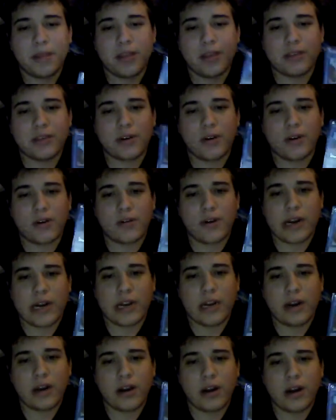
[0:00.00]
This card right
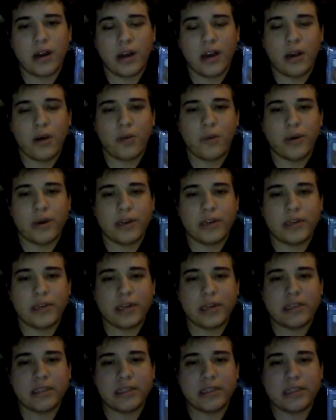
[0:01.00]
here, what it
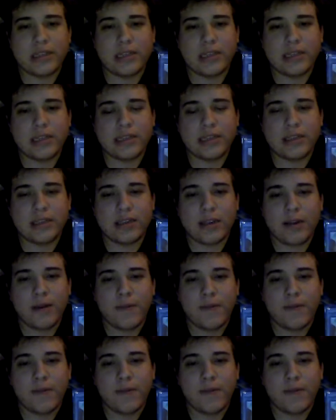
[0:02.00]
does is